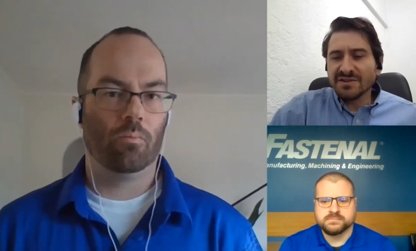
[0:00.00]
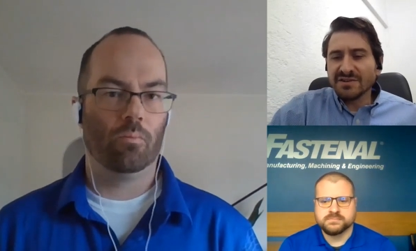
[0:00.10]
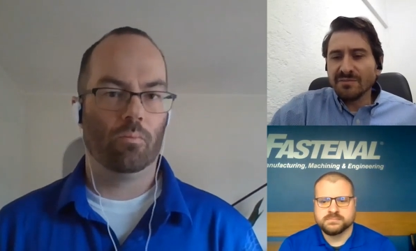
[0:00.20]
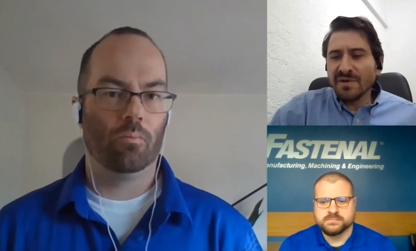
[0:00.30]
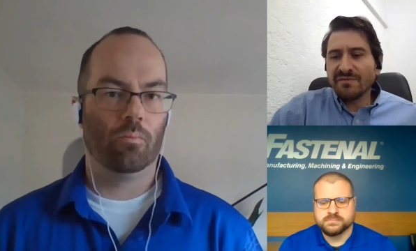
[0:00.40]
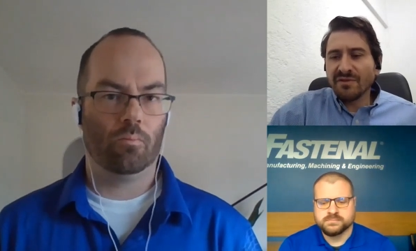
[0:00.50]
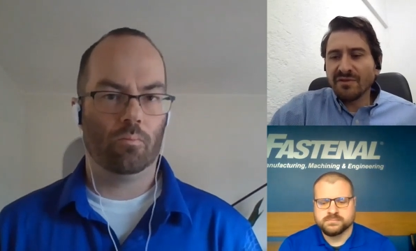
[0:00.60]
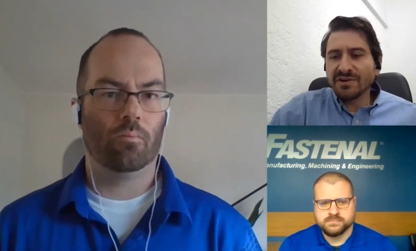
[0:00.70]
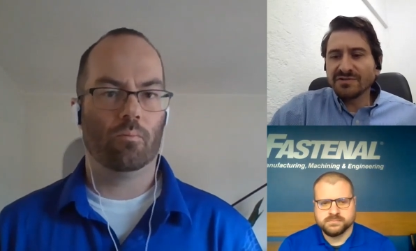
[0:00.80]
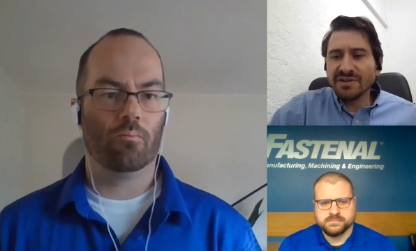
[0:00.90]
Speaker 1: so
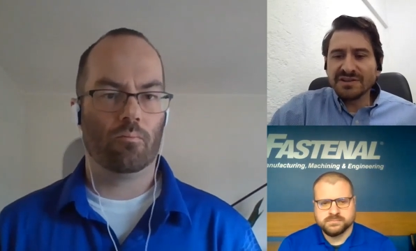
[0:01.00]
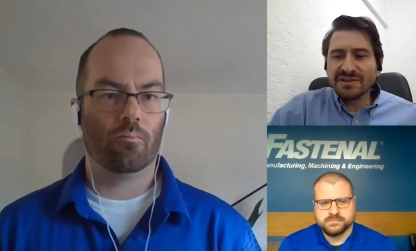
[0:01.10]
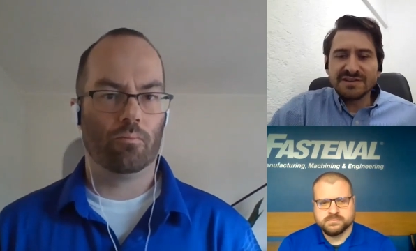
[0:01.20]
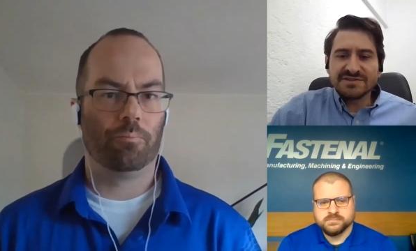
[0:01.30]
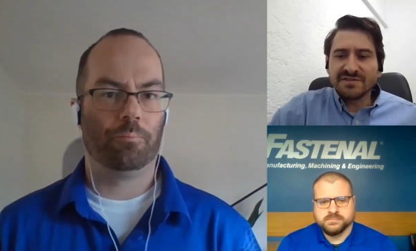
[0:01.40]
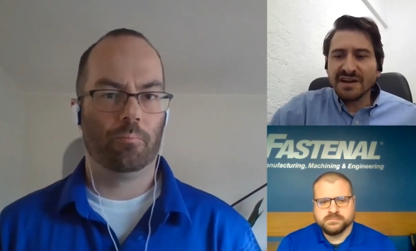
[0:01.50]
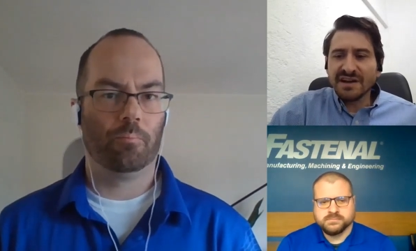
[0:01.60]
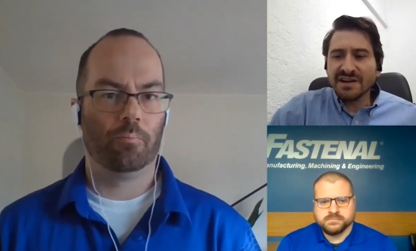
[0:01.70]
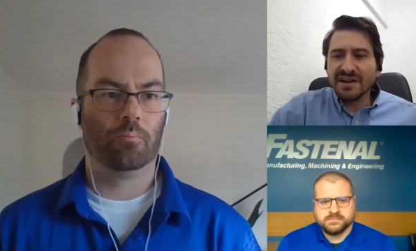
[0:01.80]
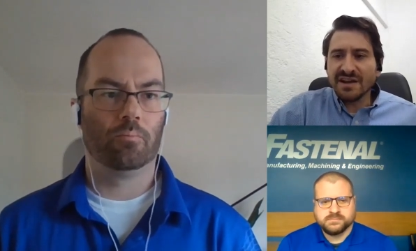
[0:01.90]
before doing this
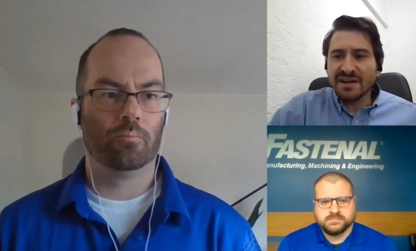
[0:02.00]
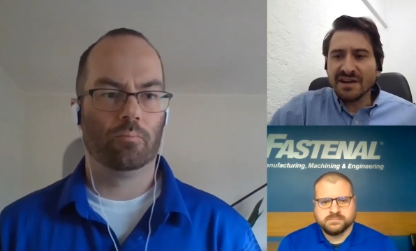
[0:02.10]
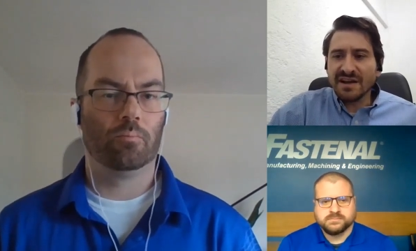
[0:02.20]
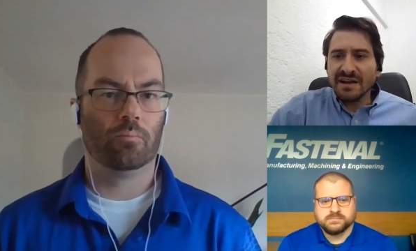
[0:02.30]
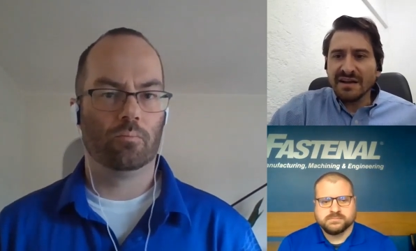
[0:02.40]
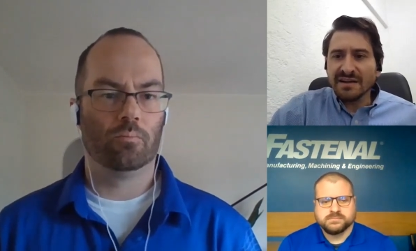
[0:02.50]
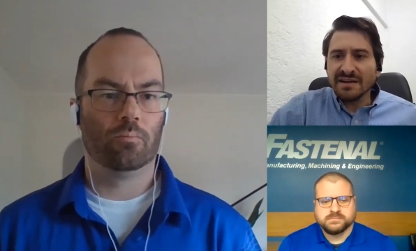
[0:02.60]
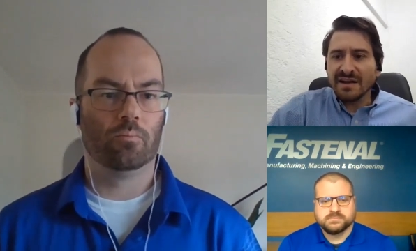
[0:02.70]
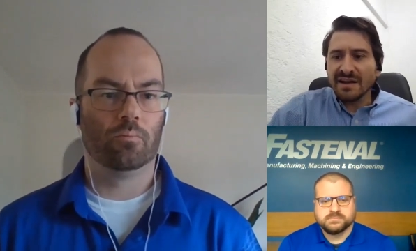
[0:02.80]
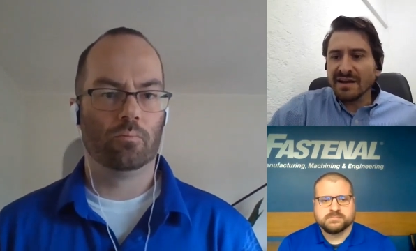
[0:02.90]
training, I,
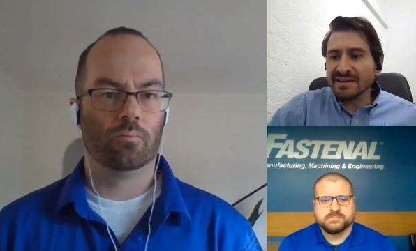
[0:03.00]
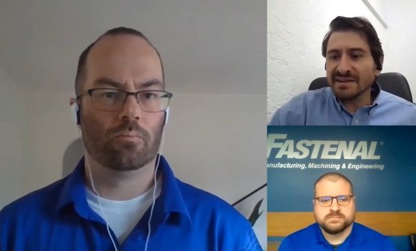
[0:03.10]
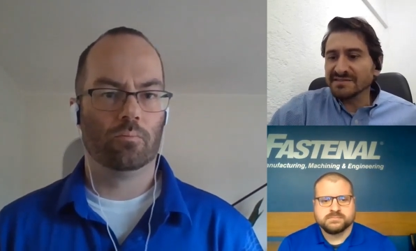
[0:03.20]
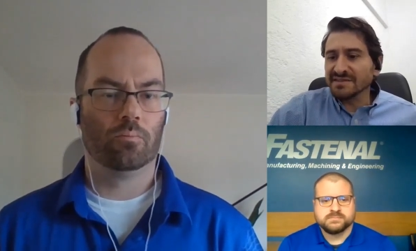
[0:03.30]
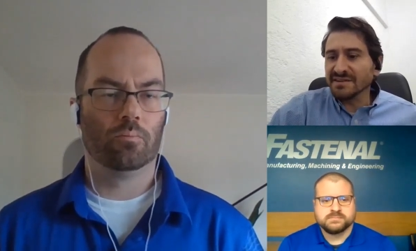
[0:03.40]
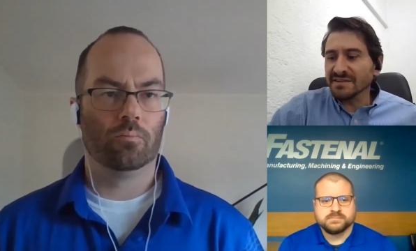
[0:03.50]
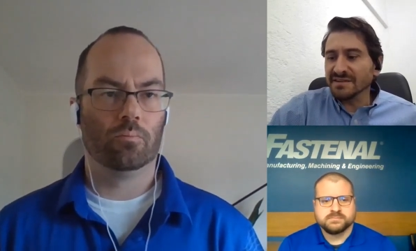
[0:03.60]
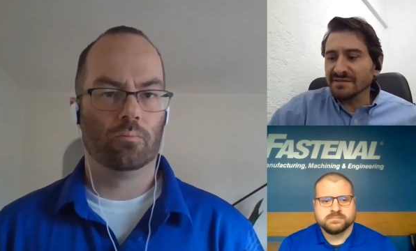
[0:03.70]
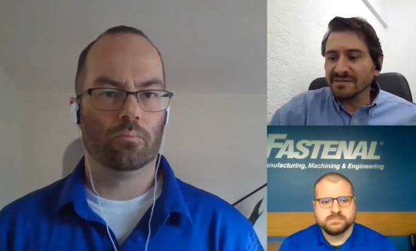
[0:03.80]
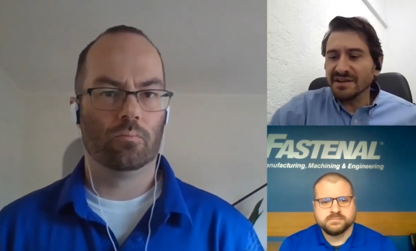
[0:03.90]
I, I asked
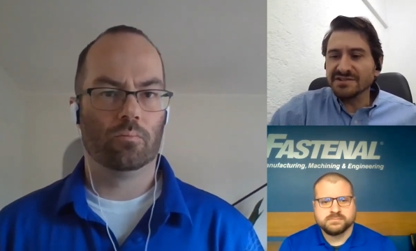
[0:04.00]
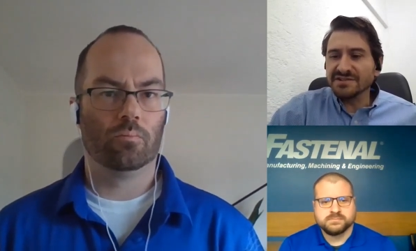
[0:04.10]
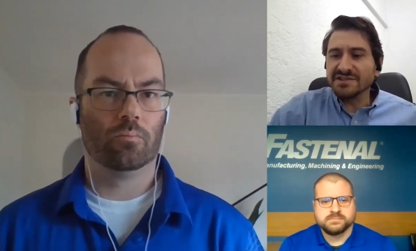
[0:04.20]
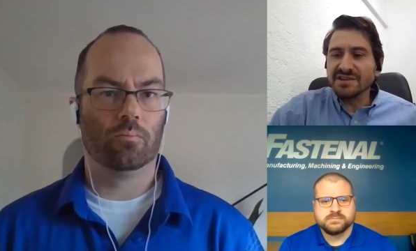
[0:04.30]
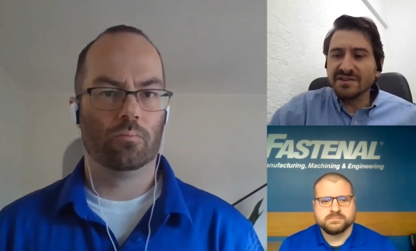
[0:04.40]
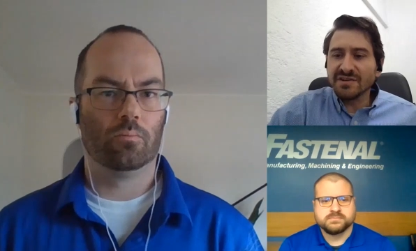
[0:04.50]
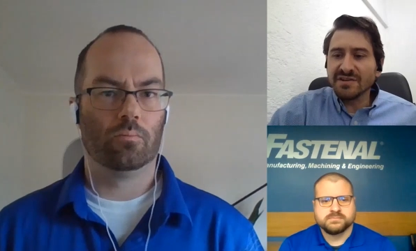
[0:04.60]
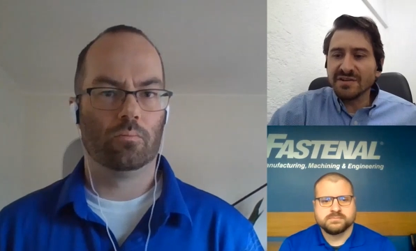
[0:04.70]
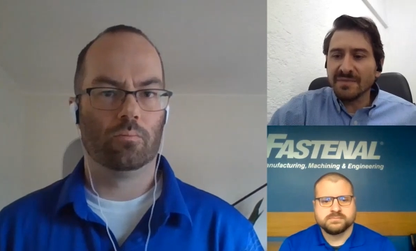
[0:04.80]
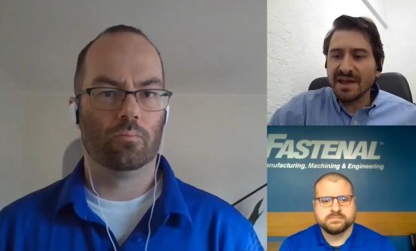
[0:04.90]
the, the
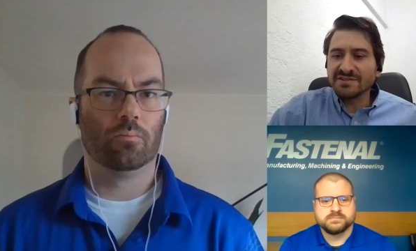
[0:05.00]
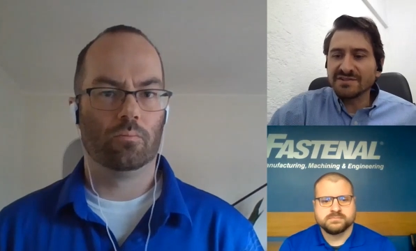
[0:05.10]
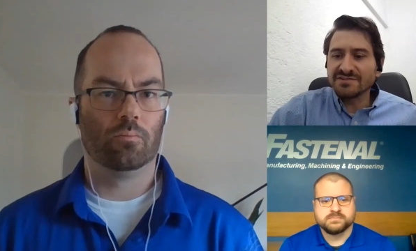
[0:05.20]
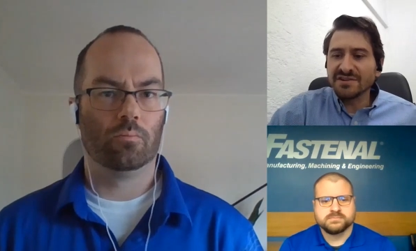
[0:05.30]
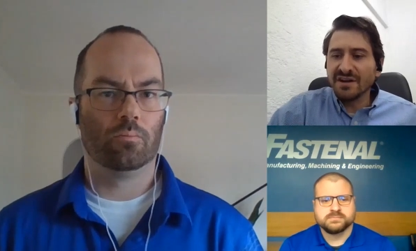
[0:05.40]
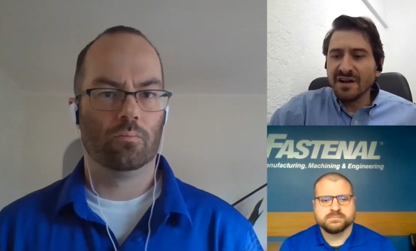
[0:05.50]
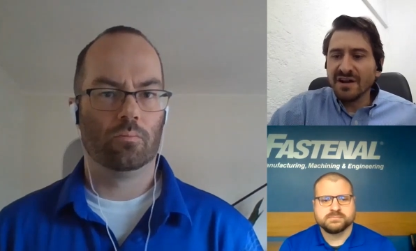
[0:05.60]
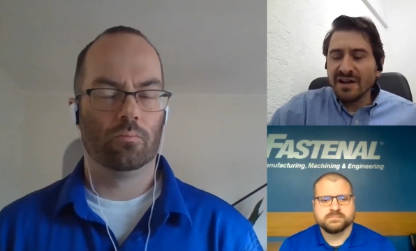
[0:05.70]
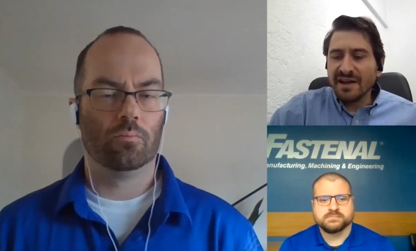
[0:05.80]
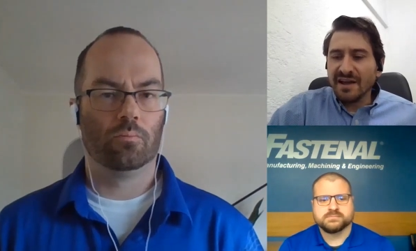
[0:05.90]
engineering manager
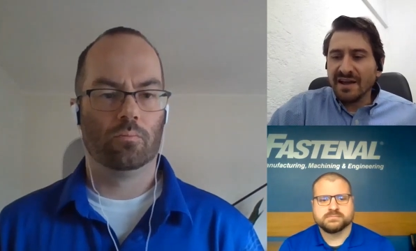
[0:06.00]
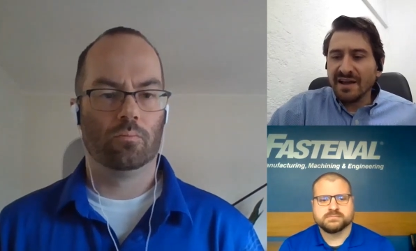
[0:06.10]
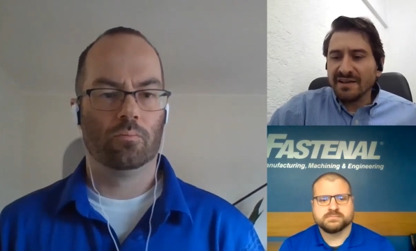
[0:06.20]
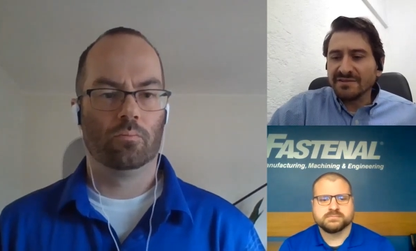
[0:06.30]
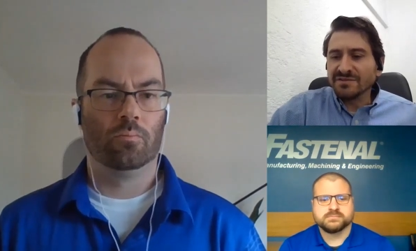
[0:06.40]
uh,